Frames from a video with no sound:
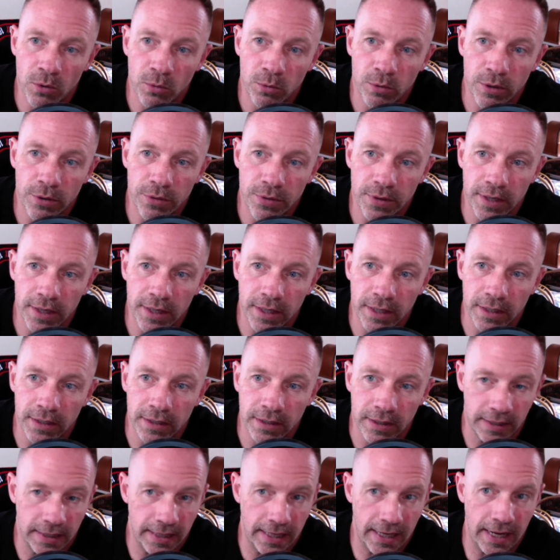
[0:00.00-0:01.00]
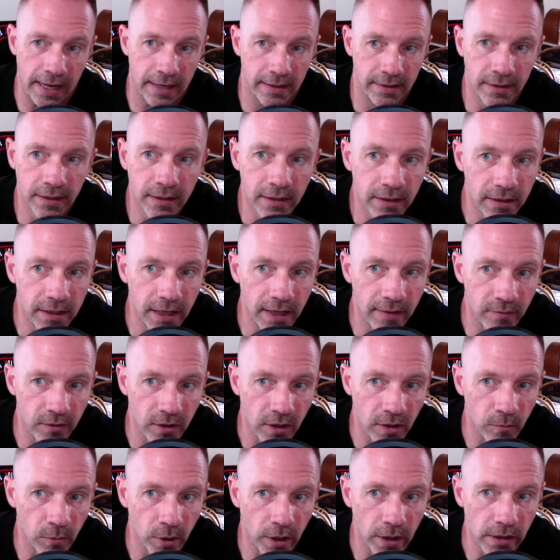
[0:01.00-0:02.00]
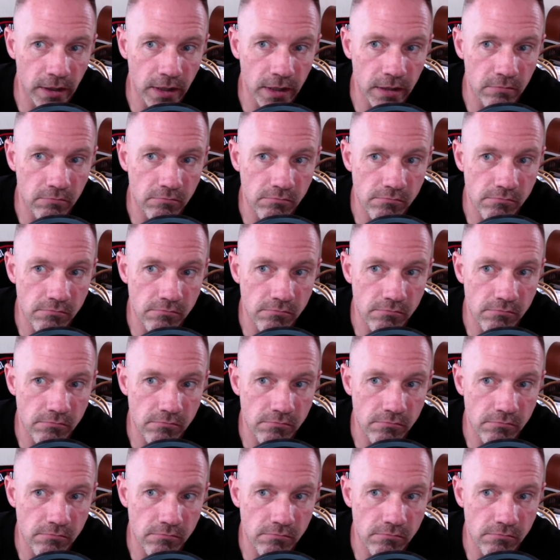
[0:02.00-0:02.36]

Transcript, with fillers: within at David R. Bradley.